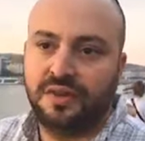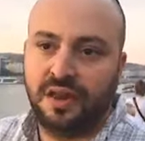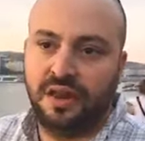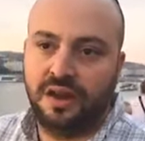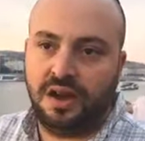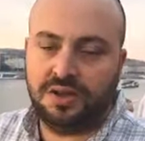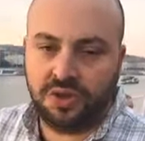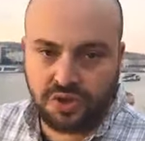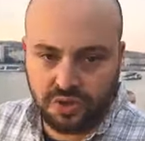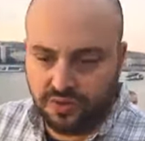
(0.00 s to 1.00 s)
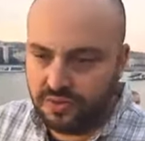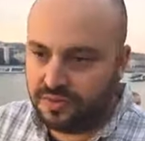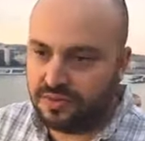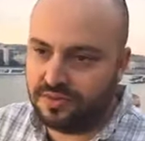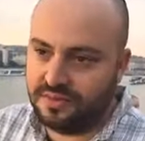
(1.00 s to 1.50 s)
As a Jew
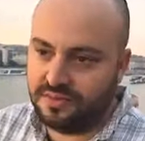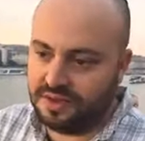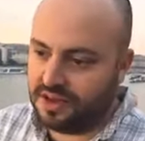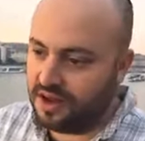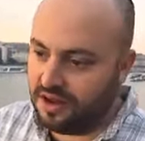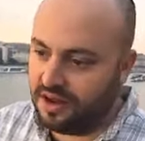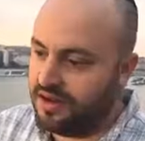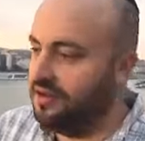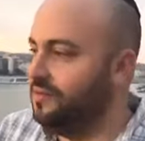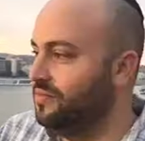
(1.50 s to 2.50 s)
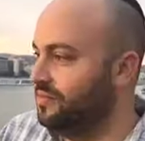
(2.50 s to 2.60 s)
standing here